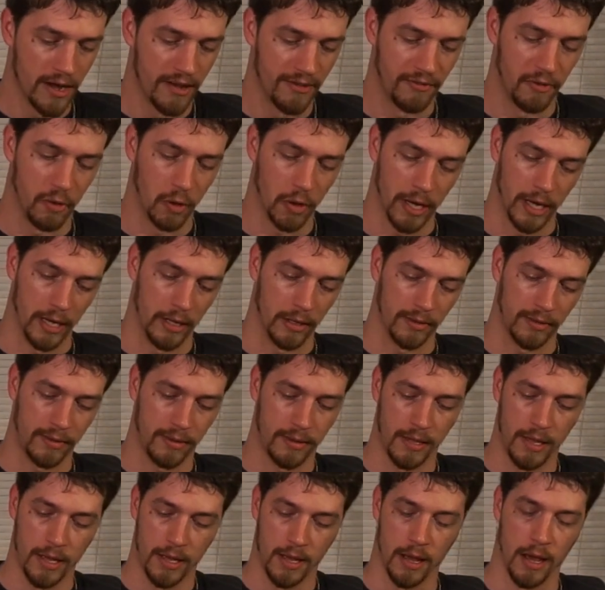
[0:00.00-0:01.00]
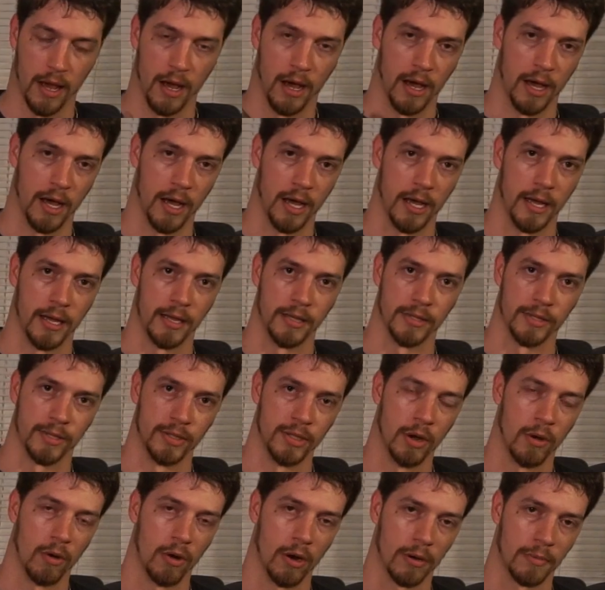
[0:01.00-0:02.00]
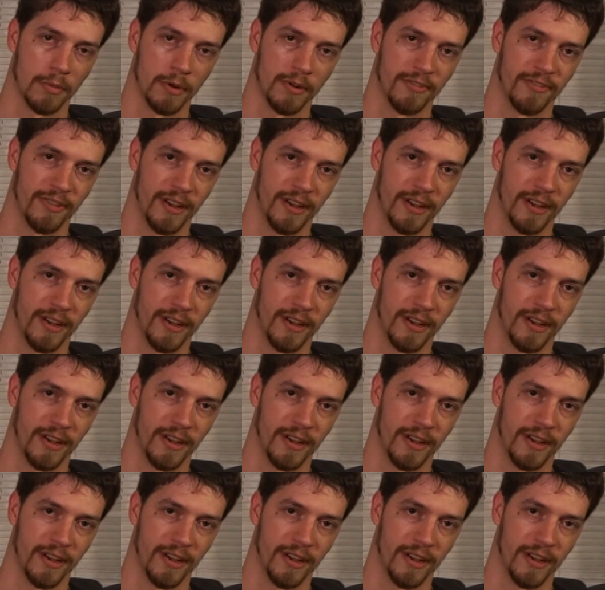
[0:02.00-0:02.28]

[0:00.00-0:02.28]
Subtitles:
4 health, no armor,